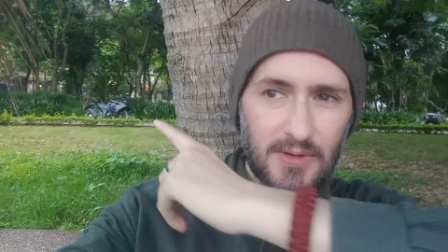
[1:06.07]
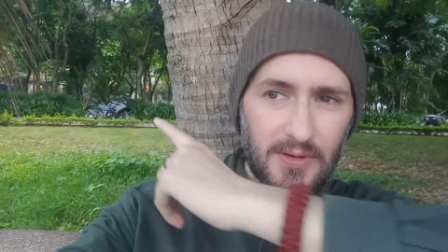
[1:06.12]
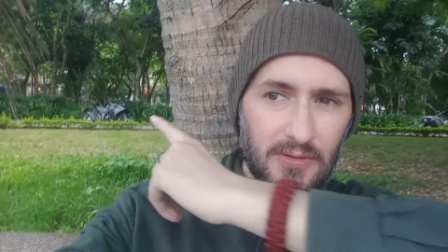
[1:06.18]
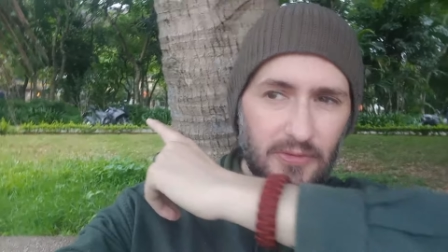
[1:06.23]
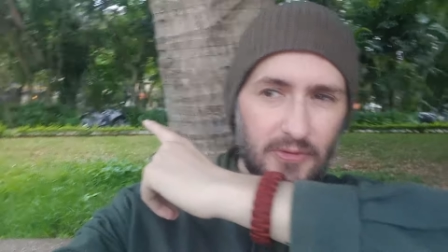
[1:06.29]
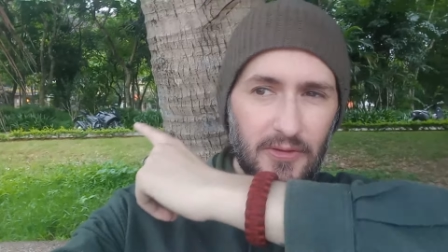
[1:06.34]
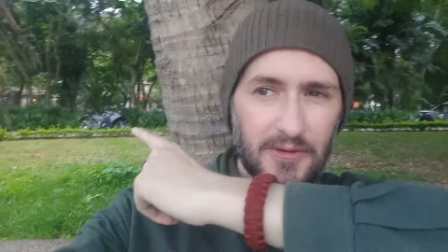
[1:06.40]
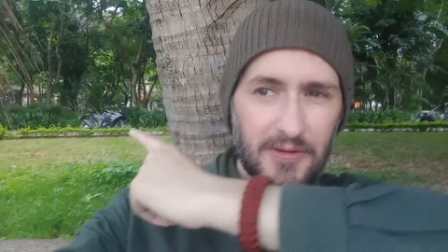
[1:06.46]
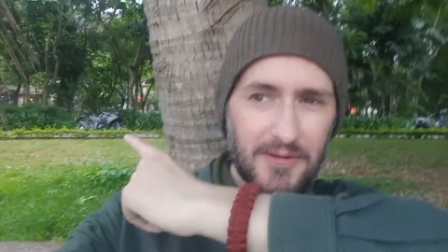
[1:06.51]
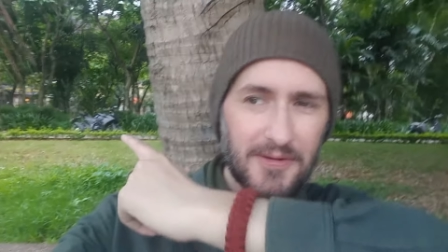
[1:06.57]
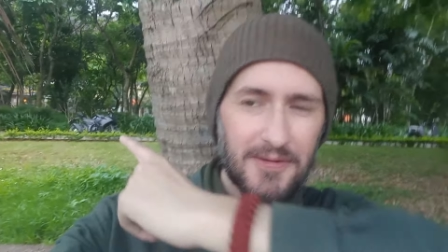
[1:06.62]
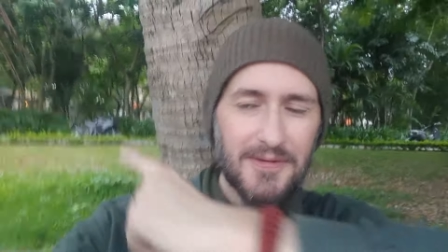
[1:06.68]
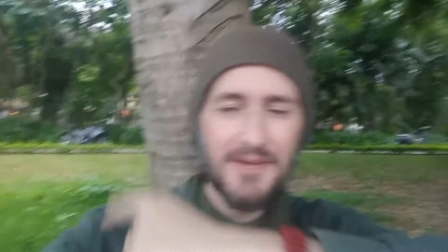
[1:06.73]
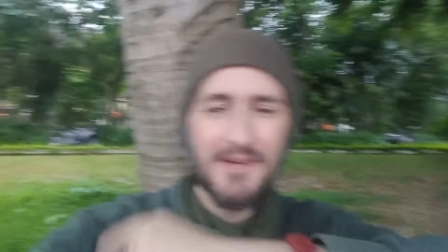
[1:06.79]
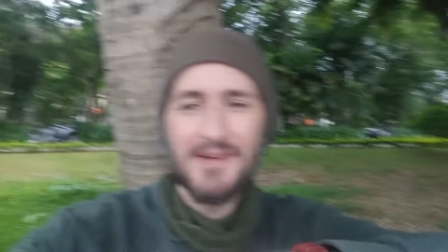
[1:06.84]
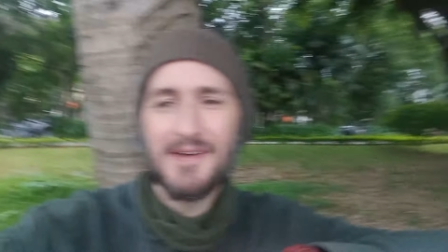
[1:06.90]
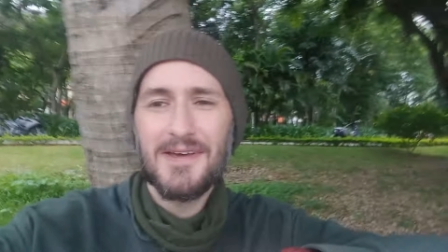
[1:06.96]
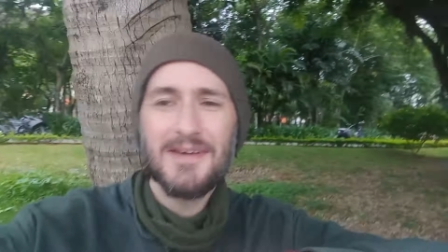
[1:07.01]
right there.
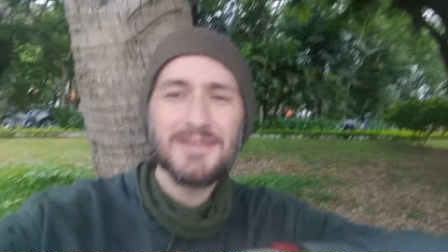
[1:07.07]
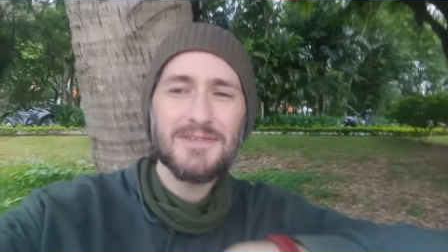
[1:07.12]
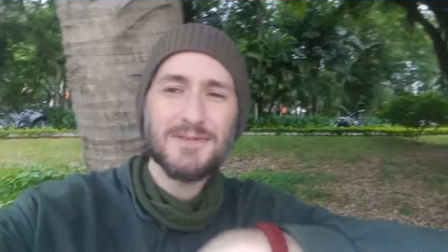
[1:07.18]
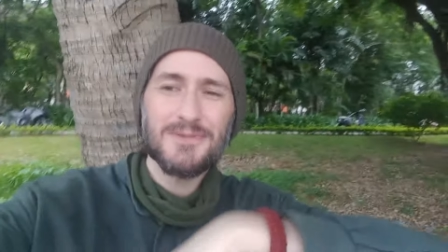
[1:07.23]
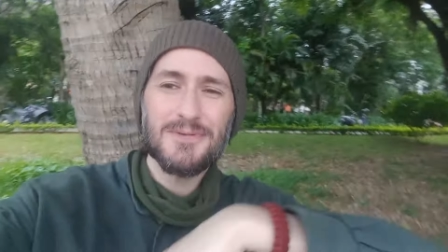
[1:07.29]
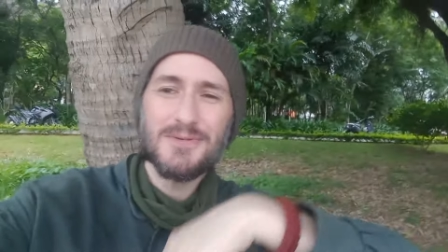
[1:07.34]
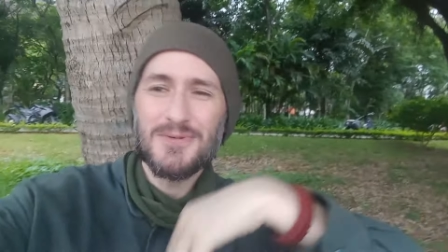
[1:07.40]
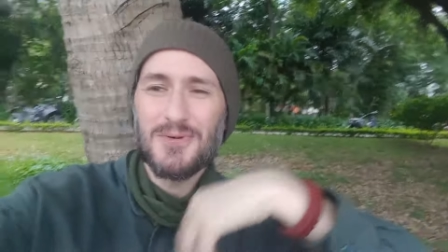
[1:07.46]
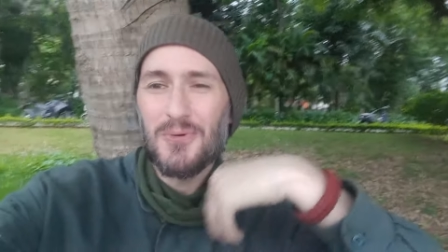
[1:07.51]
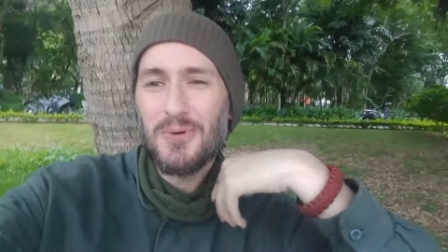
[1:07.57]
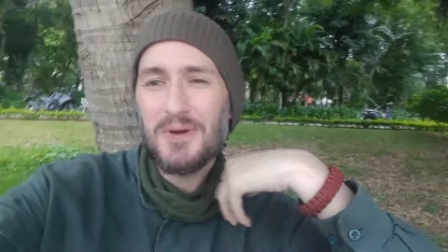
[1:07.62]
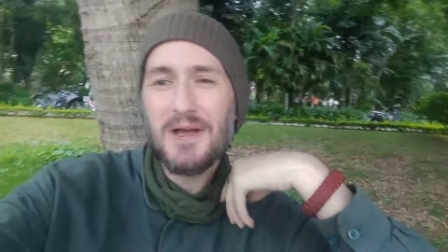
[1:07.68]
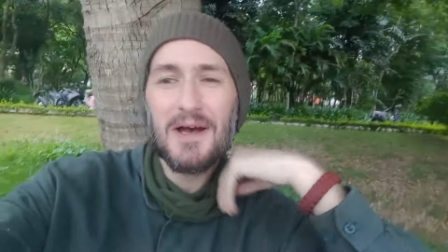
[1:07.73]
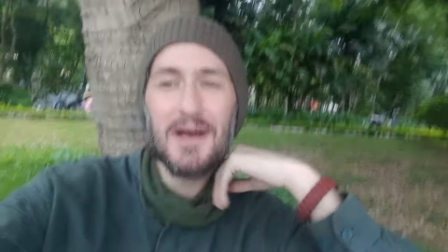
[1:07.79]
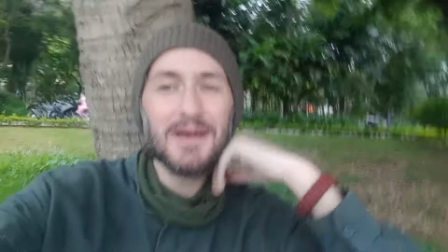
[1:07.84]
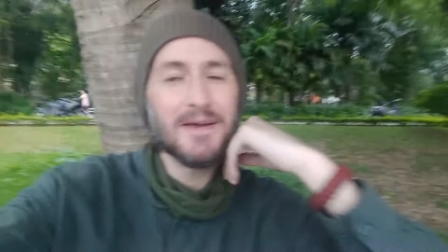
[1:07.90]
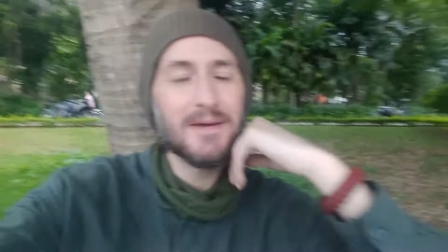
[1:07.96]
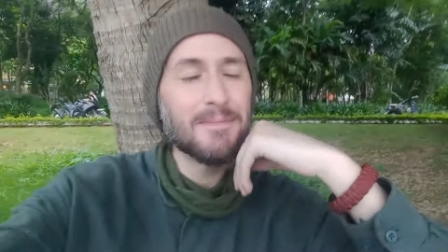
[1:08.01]
So this old
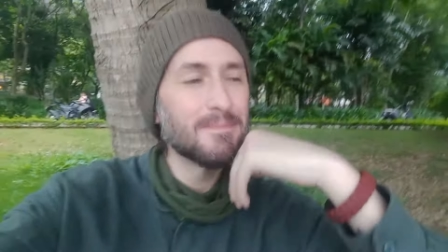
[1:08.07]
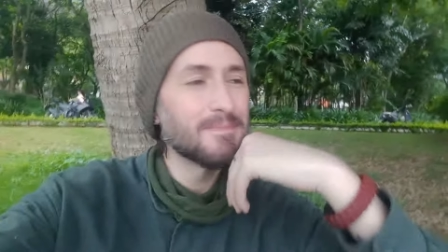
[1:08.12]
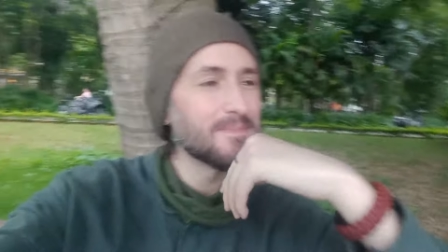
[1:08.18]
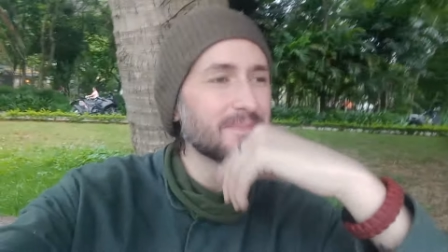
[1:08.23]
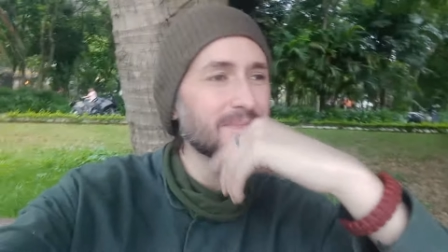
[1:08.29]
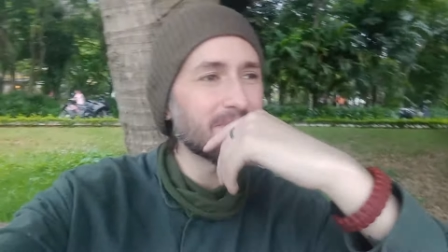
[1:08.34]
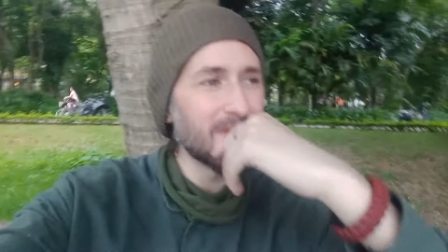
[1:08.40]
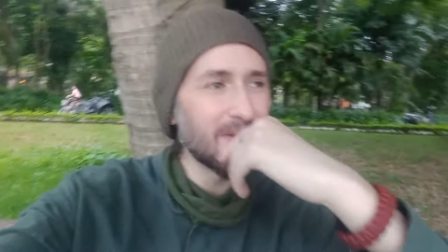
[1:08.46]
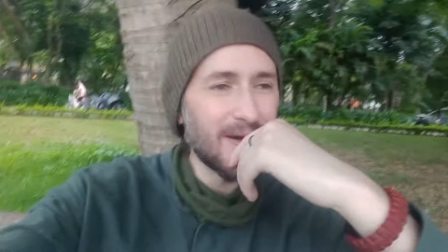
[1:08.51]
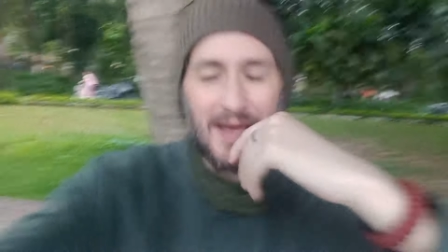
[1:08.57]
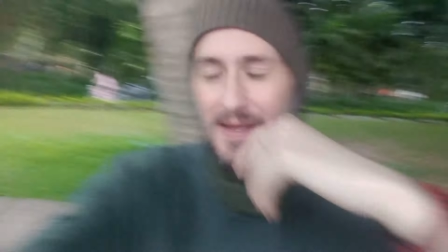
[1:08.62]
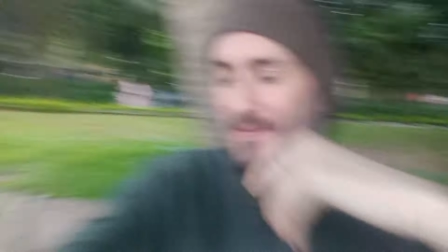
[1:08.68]
guy, you know,